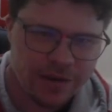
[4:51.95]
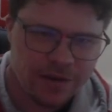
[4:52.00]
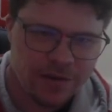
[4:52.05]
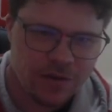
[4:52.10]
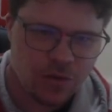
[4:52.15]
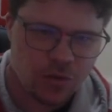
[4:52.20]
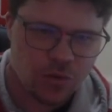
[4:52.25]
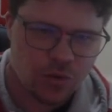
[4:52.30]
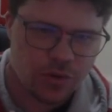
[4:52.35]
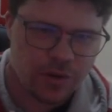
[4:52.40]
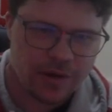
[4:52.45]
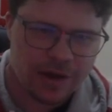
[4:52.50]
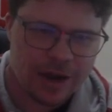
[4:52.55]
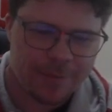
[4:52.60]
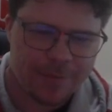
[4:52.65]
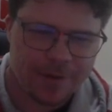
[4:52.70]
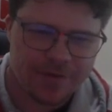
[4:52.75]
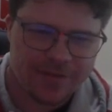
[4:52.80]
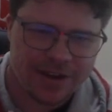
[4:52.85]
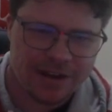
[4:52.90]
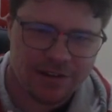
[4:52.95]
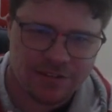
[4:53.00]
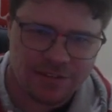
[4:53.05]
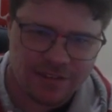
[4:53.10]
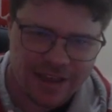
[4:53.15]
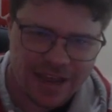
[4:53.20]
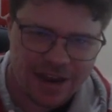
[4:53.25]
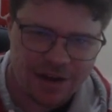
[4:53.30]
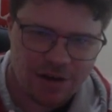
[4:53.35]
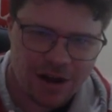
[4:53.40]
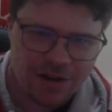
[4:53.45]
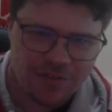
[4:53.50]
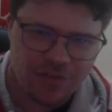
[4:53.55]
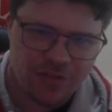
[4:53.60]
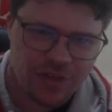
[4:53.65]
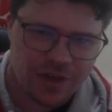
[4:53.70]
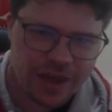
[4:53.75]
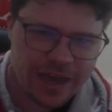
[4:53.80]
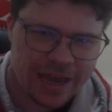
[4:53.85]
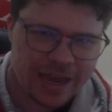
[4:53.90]
or a couple of hours later after
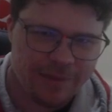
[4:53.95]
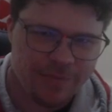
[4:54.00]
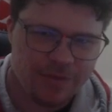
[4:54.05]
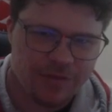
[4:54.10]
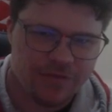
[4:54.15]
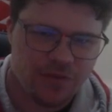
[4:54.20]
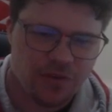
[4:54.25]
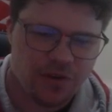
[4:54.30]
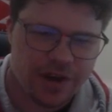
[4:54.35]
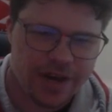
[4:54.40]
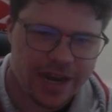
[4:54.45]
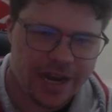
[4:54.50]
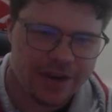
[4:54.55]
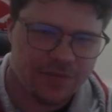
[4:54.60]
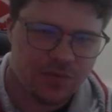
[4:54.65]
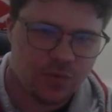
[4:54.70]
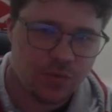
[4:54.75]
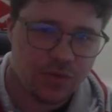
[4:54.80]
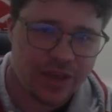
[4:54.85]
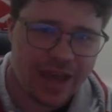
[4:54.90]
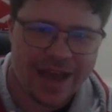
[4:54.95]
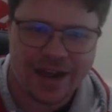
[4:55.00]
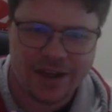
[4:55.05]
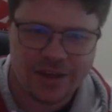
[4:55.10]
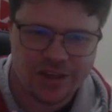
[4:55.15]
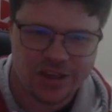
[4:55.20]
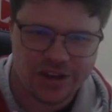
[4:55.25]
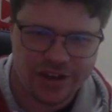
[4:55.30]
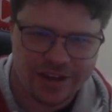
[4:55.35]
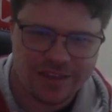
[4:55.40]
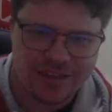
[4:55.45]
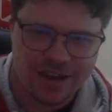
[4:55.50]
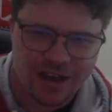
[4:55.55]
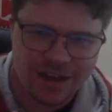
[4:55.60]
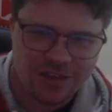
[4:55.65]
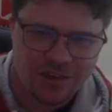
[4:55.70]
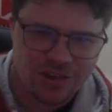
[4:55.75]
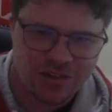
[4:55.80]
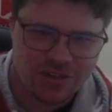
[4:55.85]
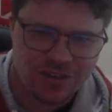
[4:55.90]
the game, to find out if it was actually
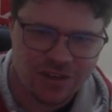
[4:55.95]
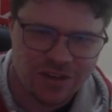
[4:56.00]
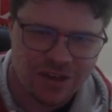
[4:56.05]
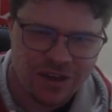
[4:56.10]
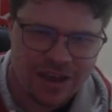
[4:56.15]
touched.